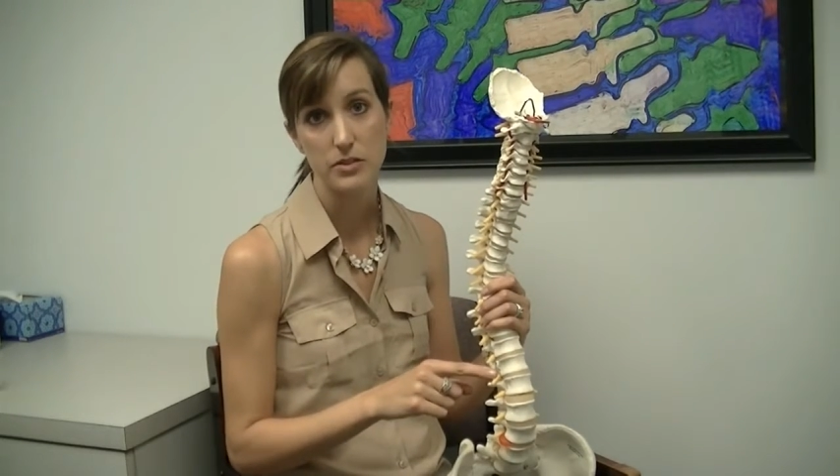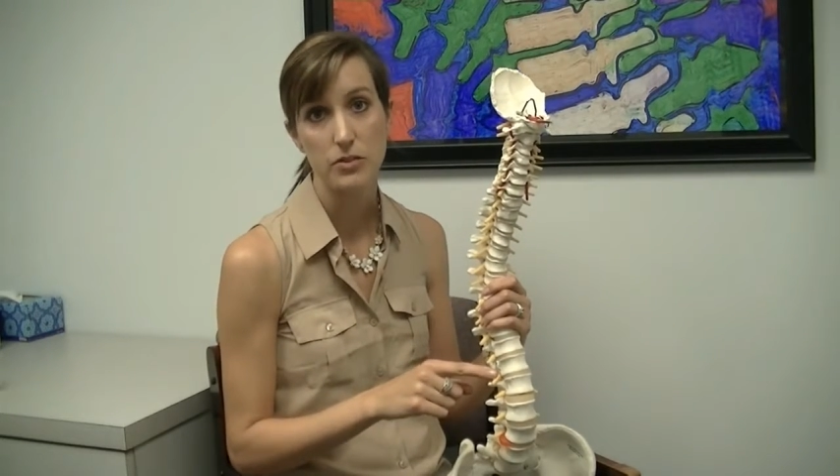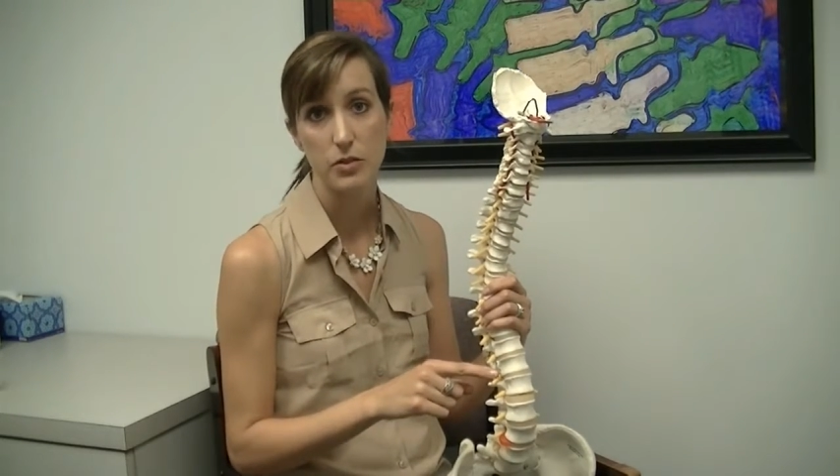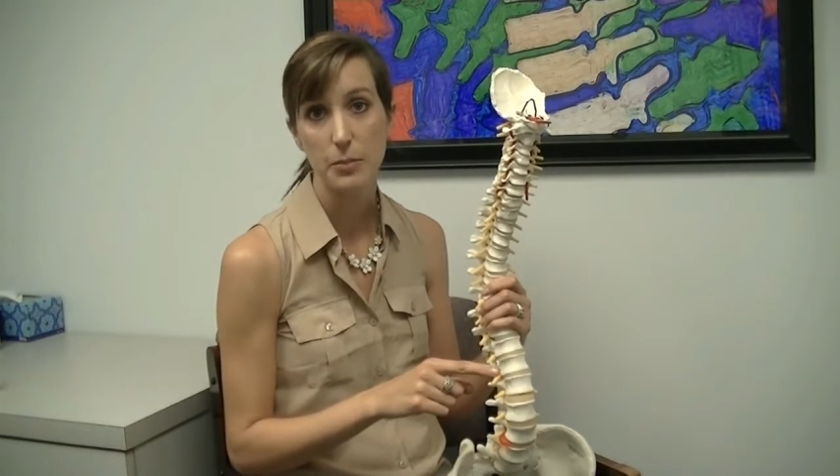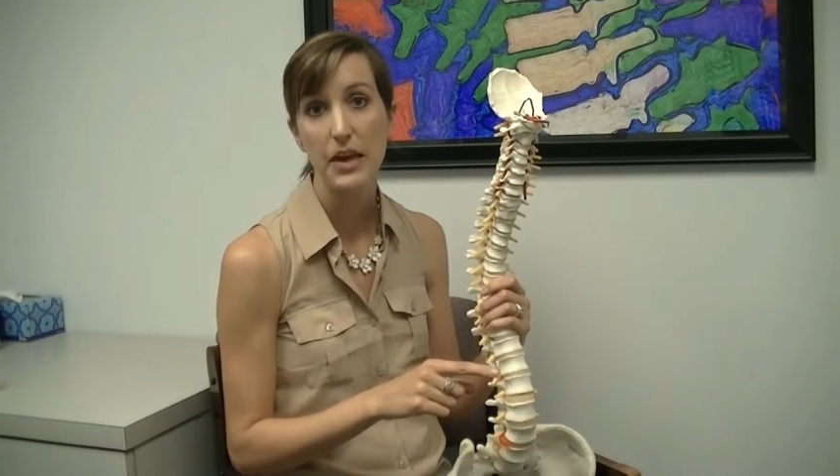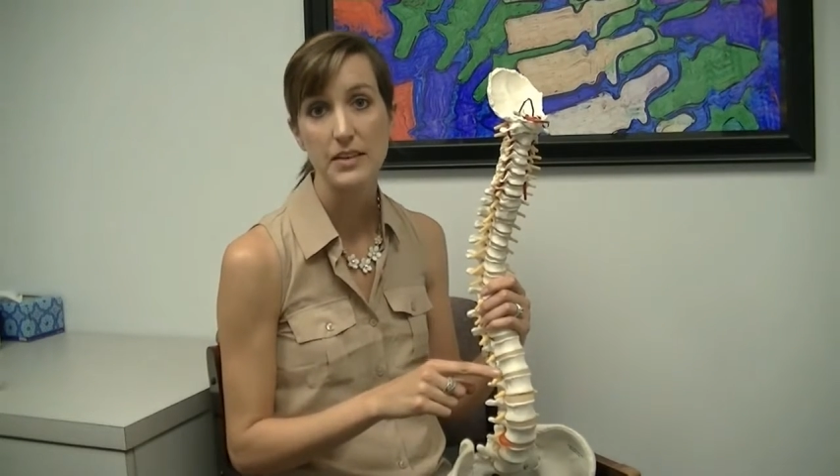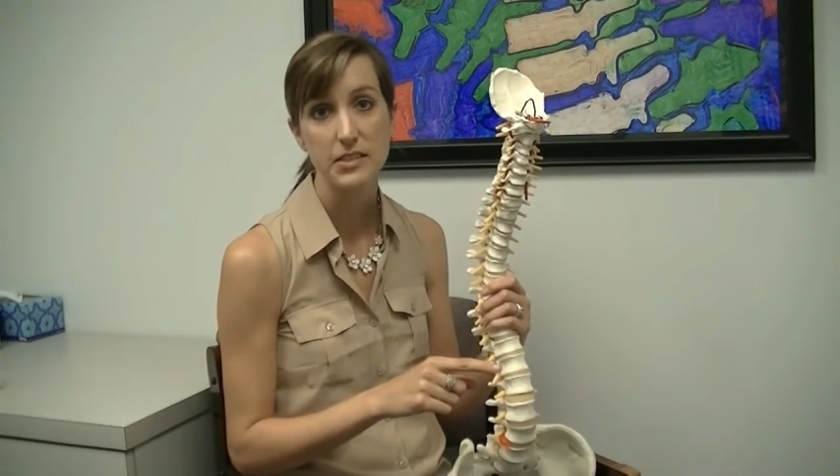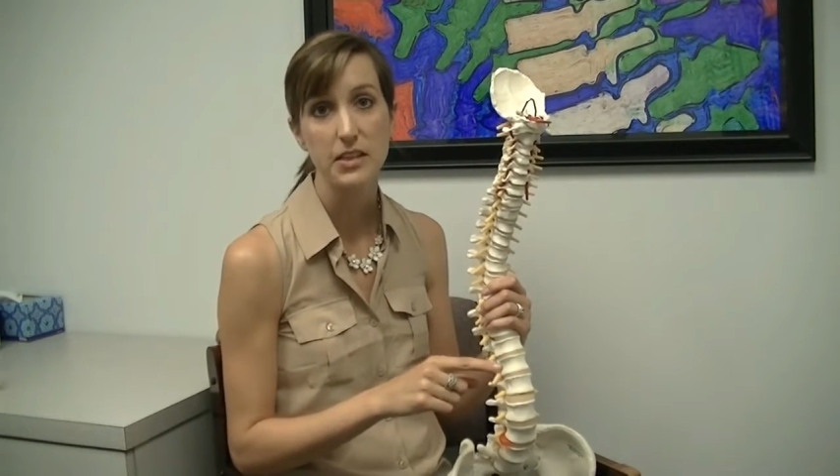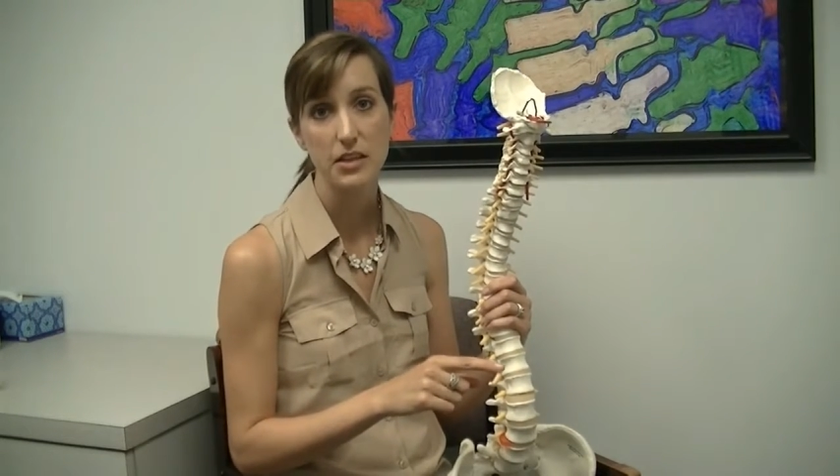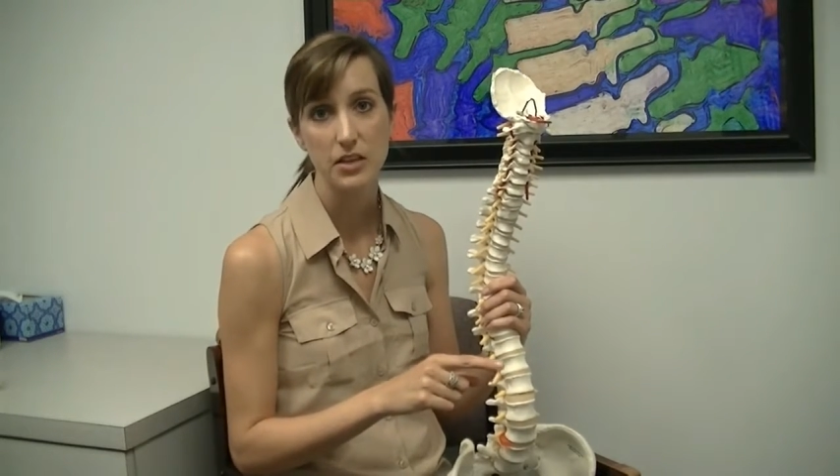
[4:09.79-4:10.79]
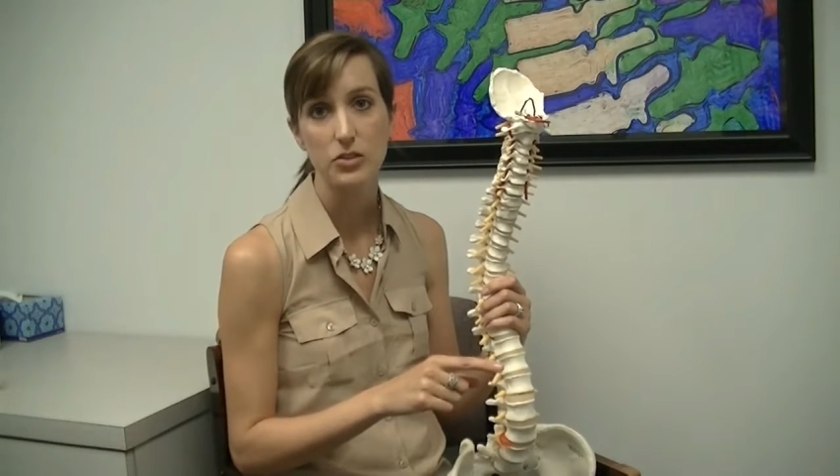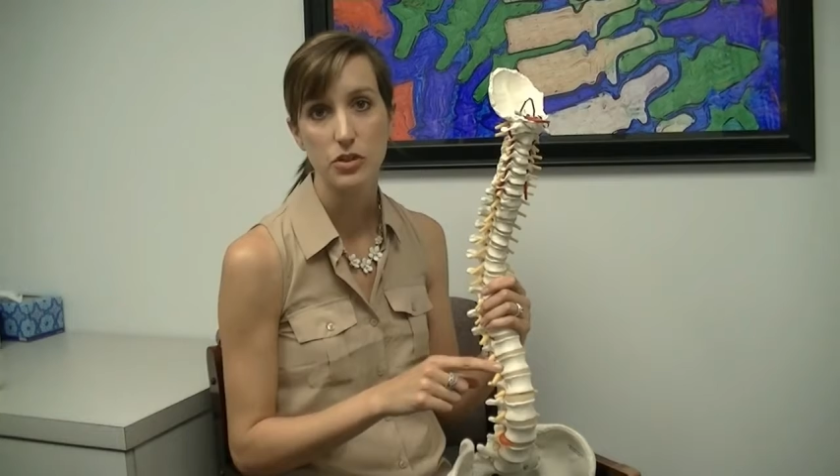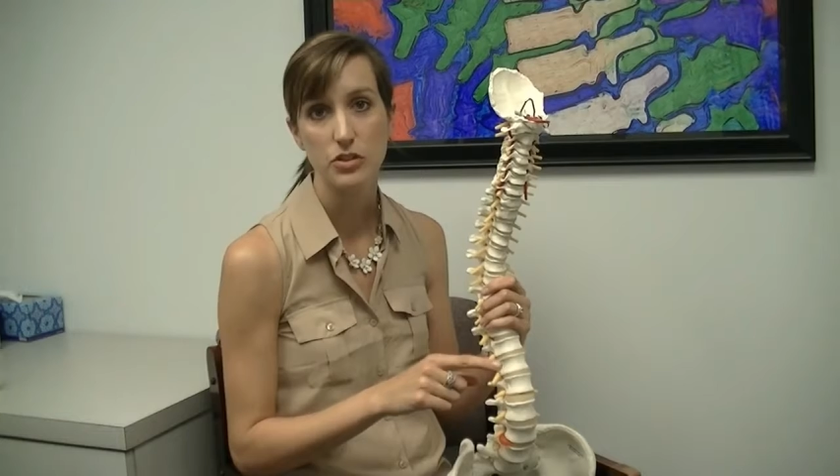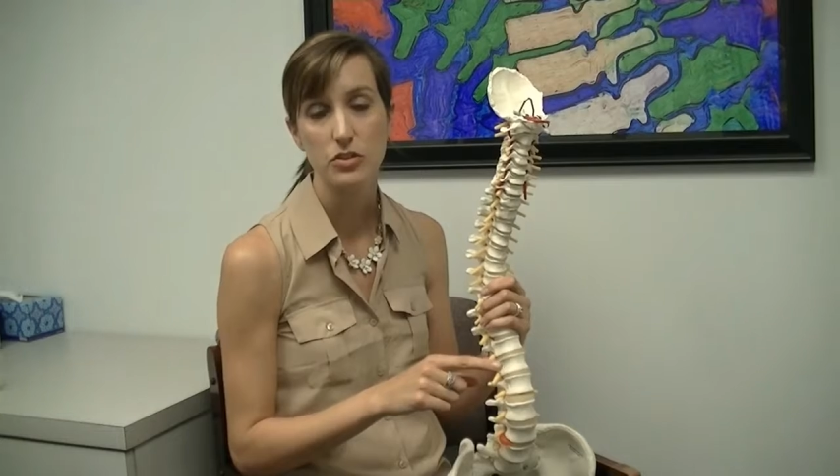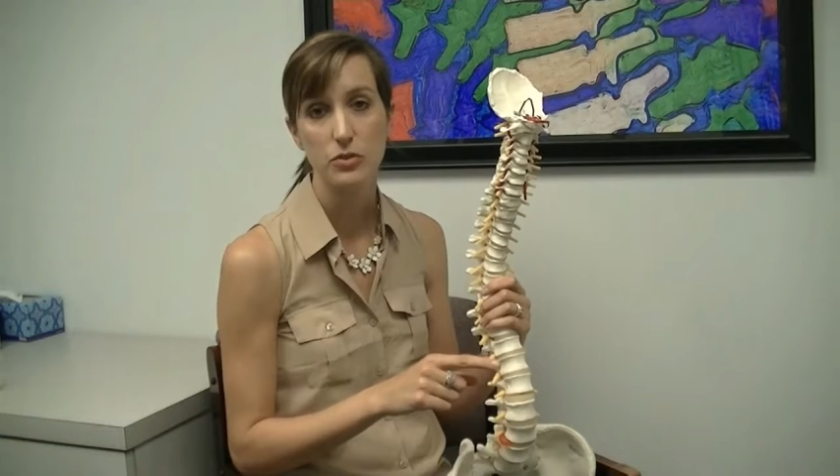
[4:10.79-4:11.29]
so the best thing that you
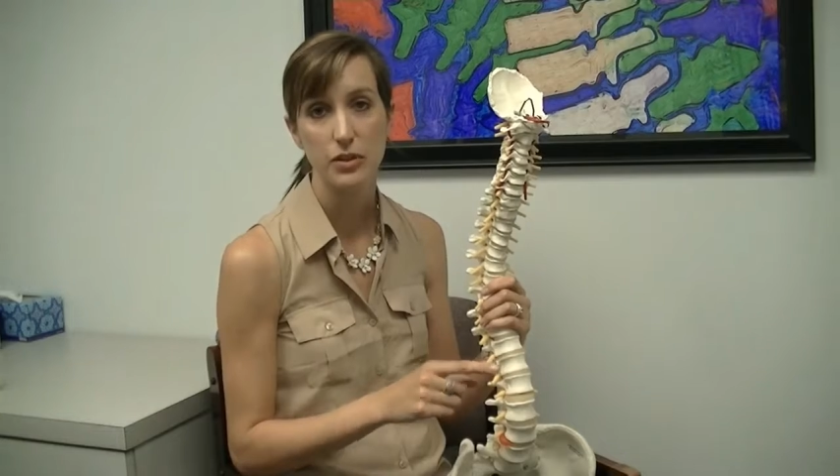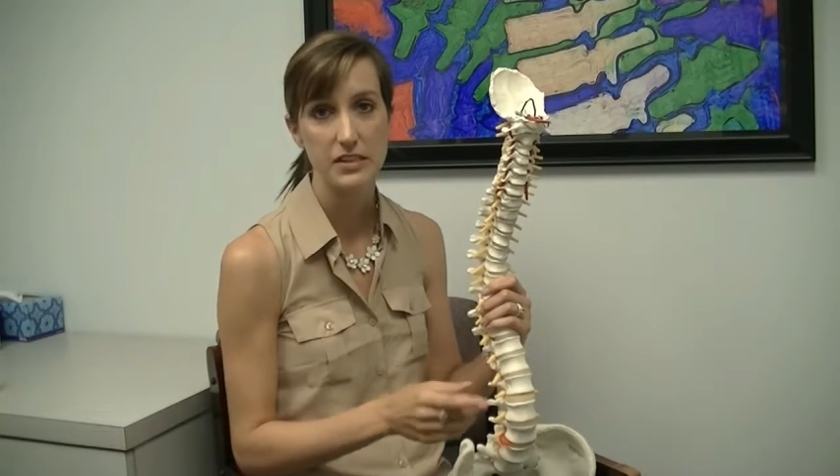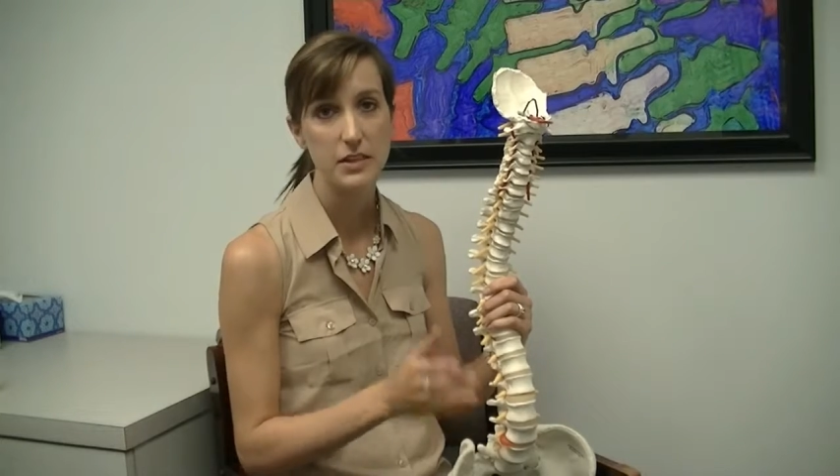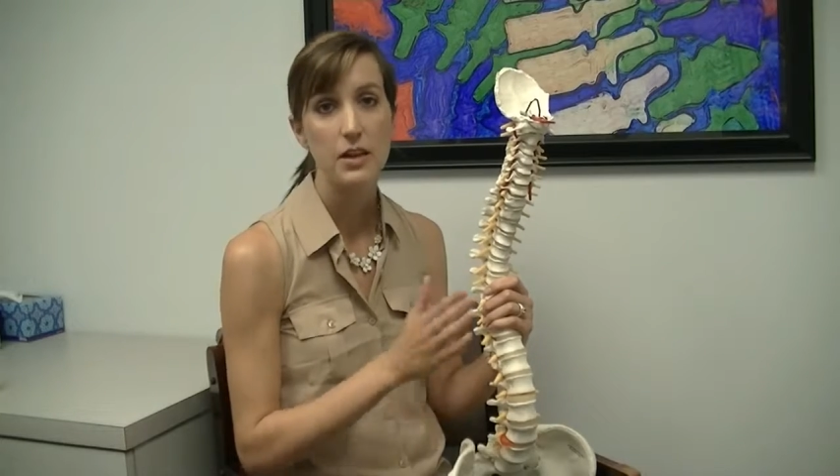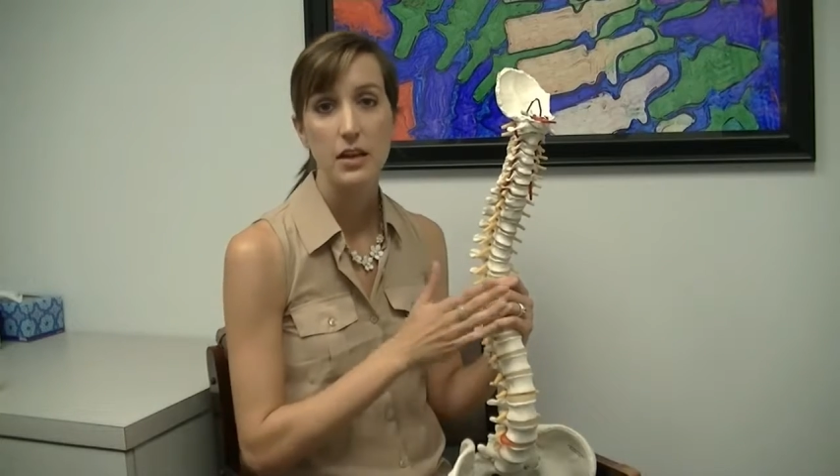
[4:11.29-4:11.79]
can do is